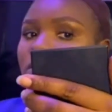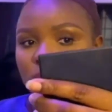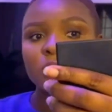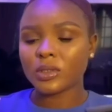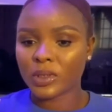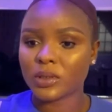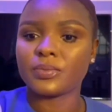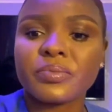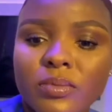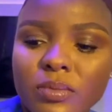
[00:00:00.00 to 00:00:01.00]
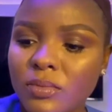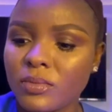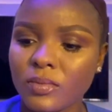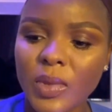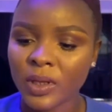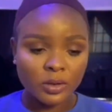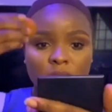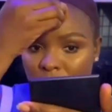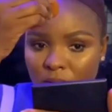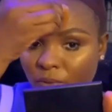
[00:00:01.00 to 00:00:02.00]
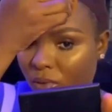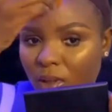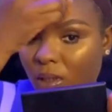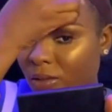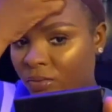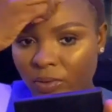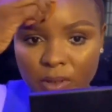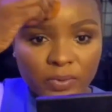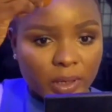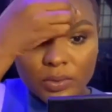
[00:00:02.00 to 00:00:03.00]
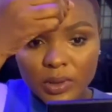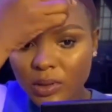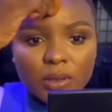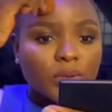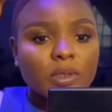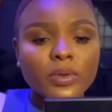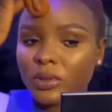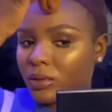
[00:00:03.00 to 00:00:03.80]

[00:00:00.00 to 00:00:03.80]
Just so that really just looks nice and smooth. I like to go over my forehead with the beauty sponge.